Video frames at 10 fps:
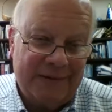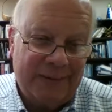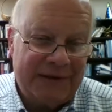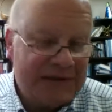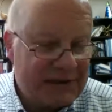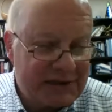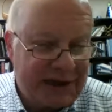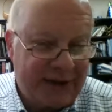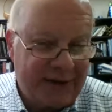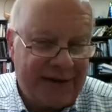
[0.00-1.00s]
We
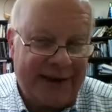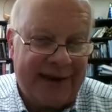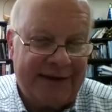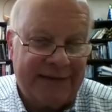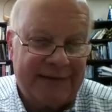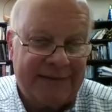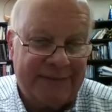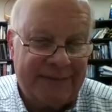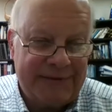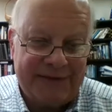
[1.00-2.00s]
stared at it,
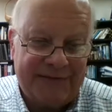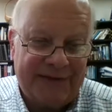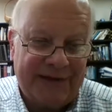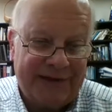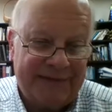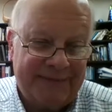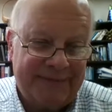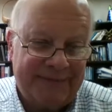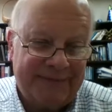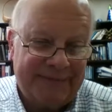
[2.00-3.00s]
mystified.
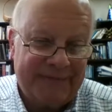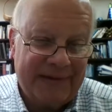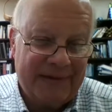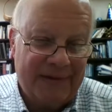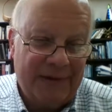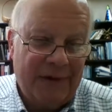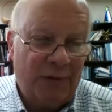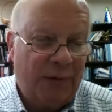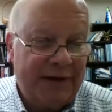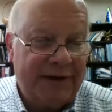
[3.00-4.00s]

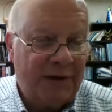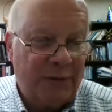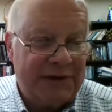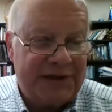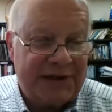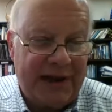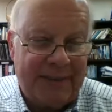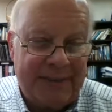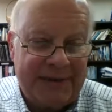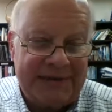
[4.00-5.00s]
One year we just
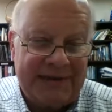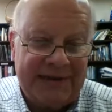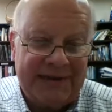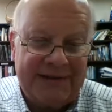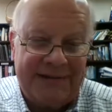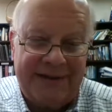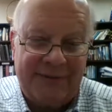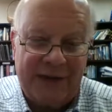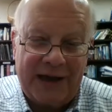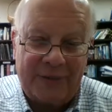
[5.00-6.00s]
got busy and
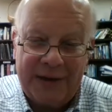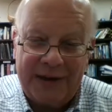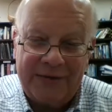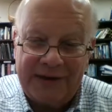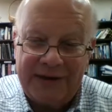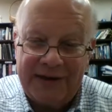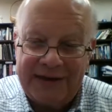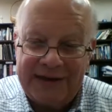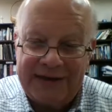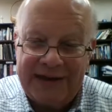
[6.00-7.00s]
never got around to cutting
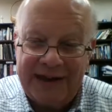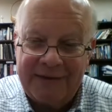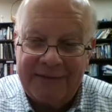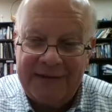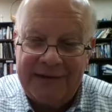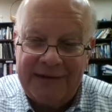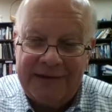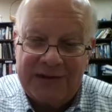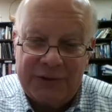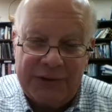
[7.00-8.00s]
it down,
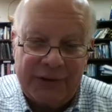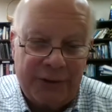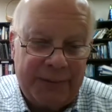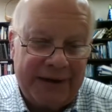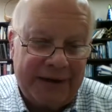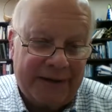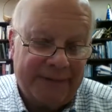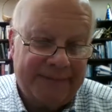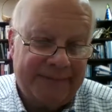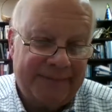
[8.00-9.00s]
so it grew bigger.
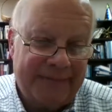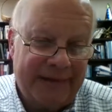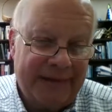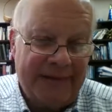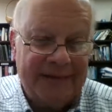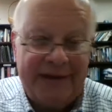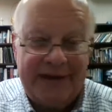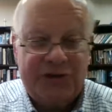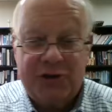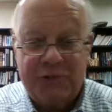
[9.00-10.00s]
The
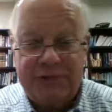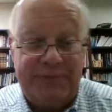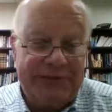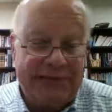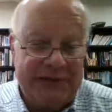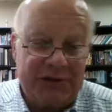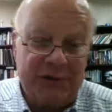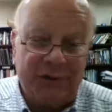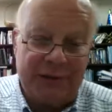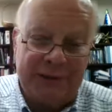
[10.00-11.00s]
next year was busy
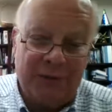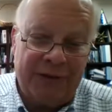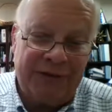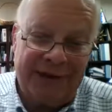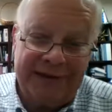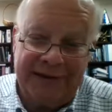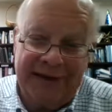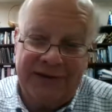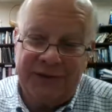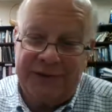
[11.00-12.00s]
too, and one thing
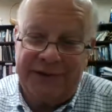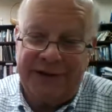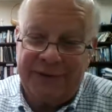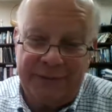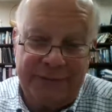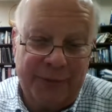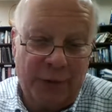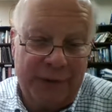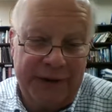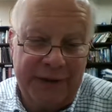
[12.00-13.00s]
led to another, and before
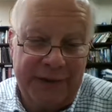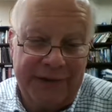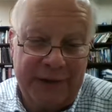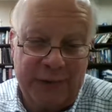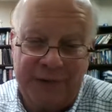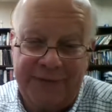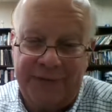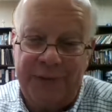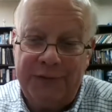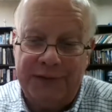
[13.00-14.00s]
we knew it, there were a
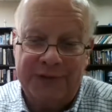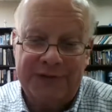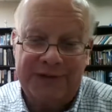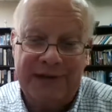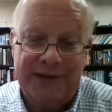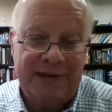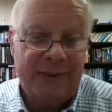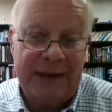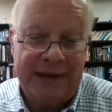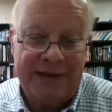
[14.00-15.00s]
few years that
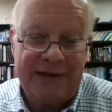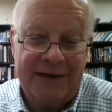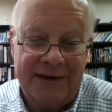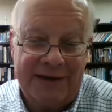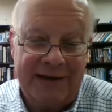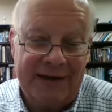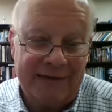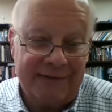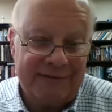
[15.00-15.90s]
we hadn't cut it down.